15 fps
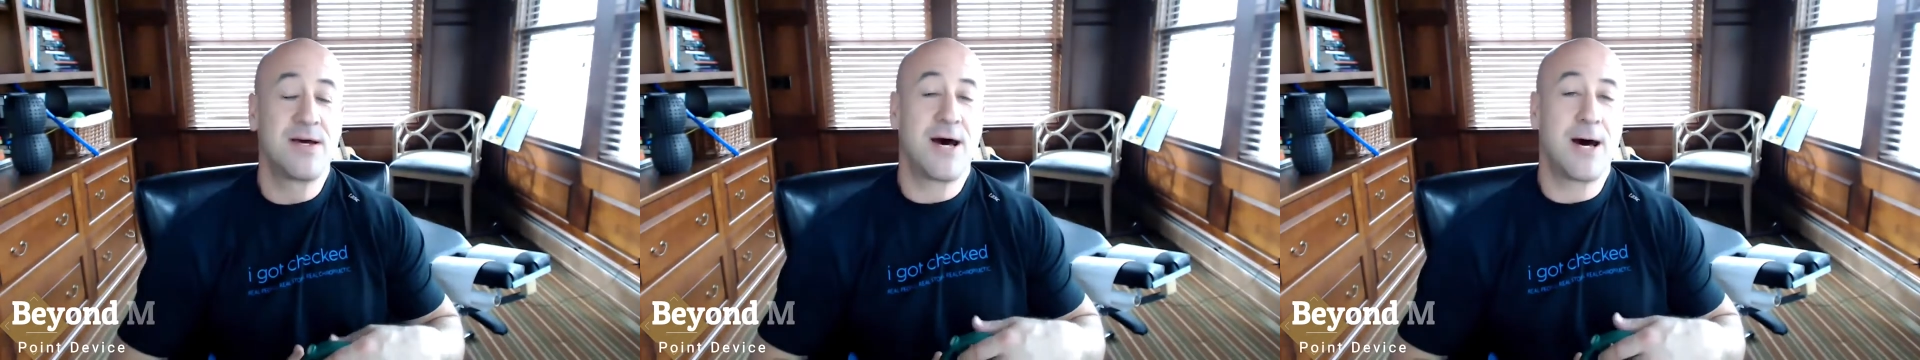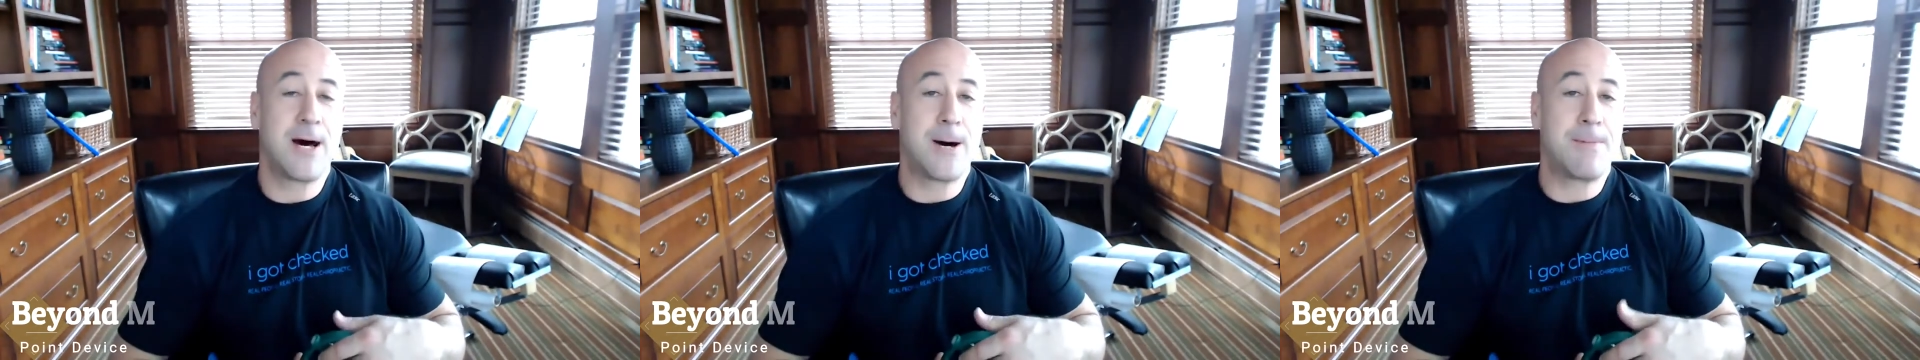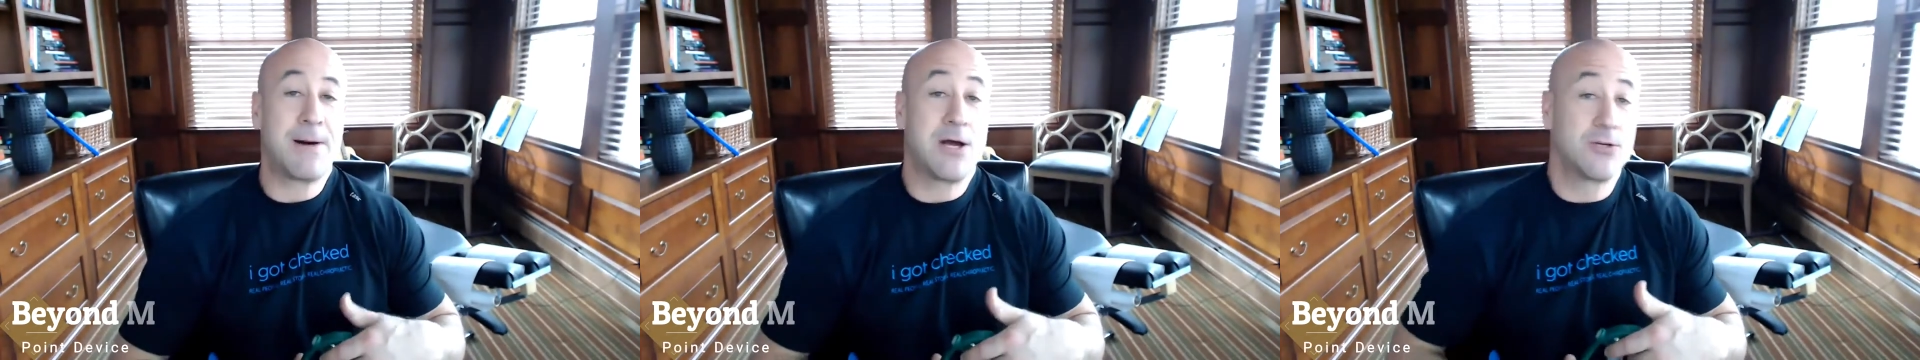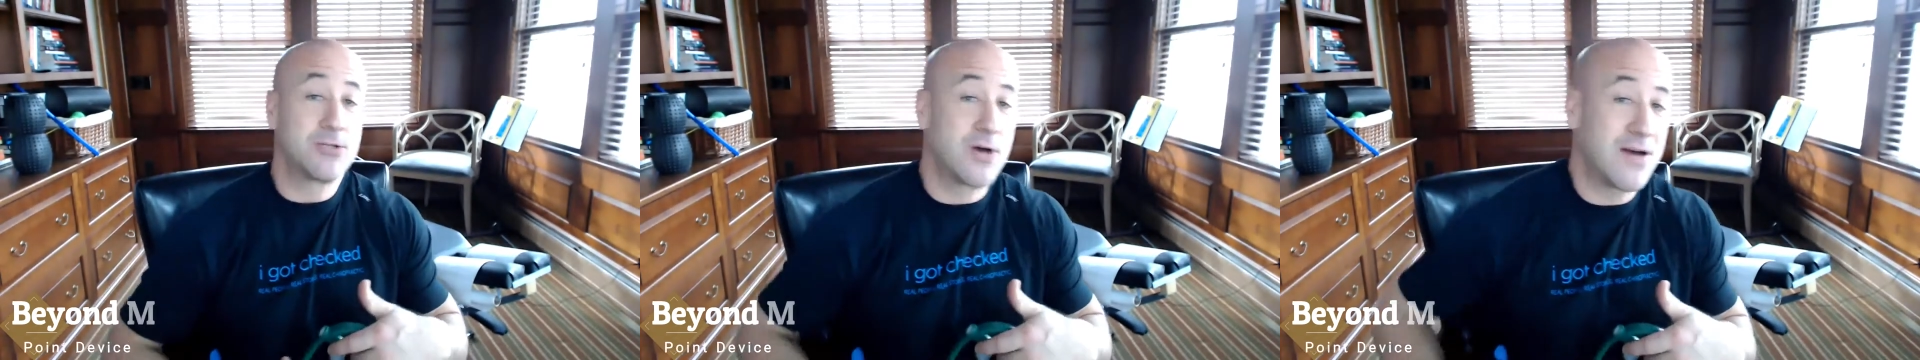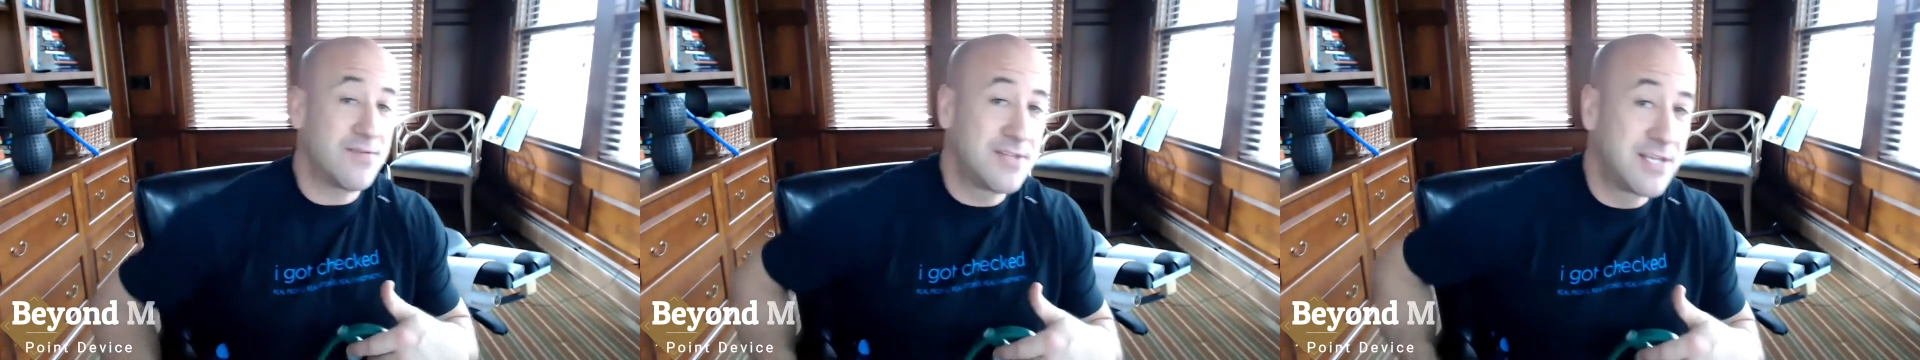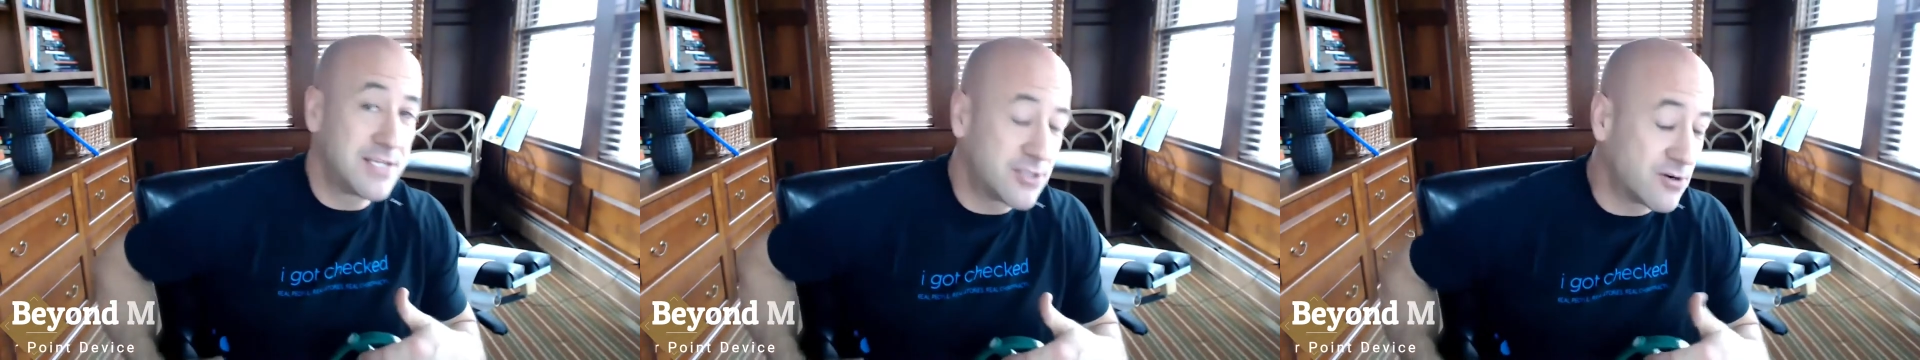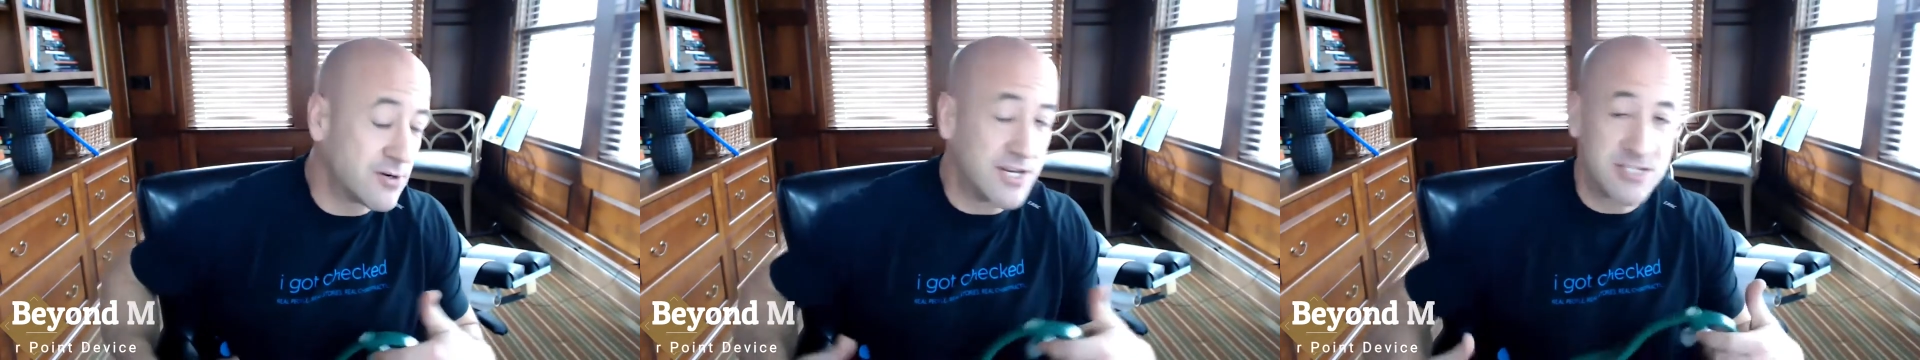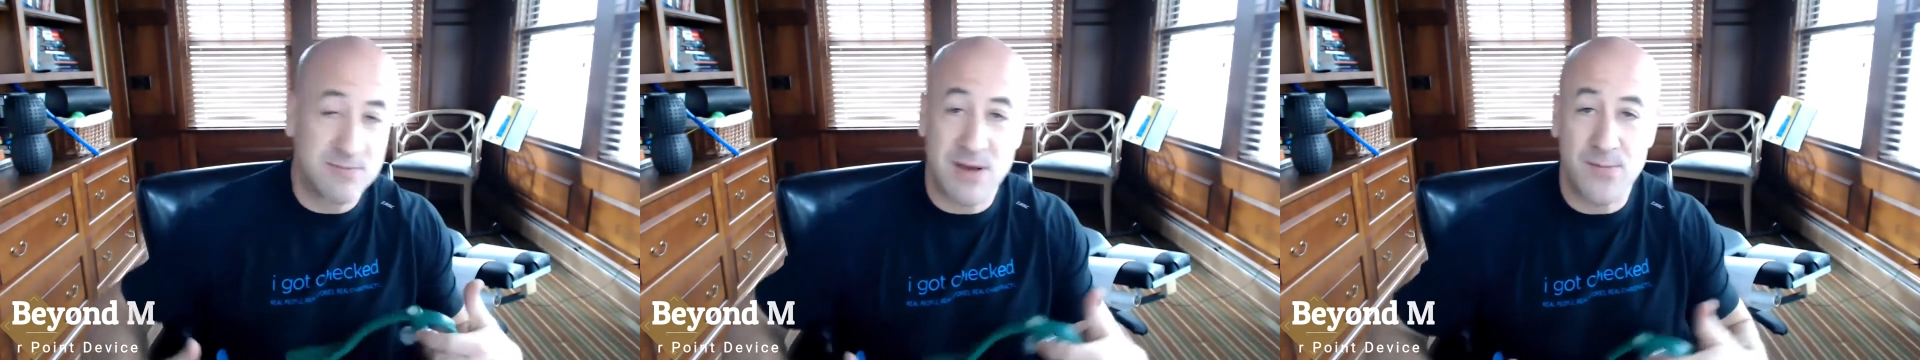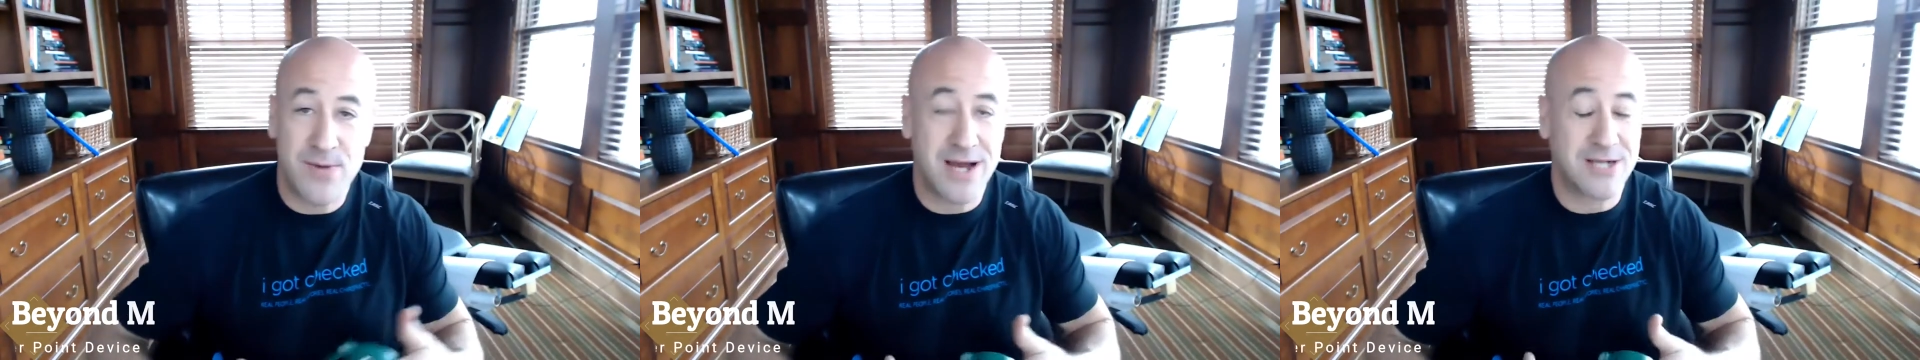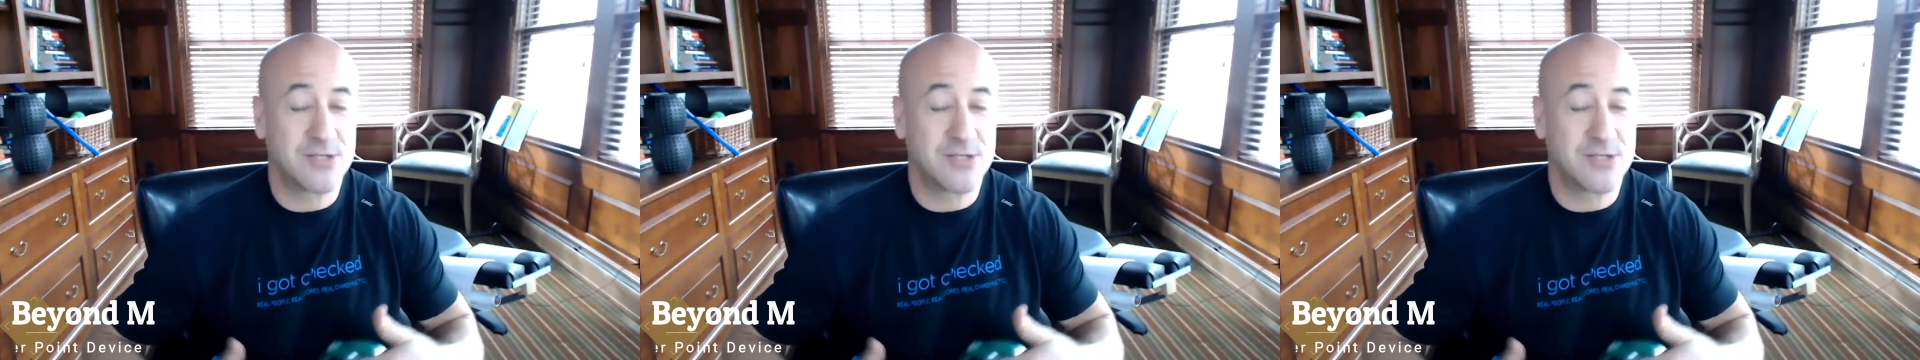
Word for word: Um, I also have this herniation in my back.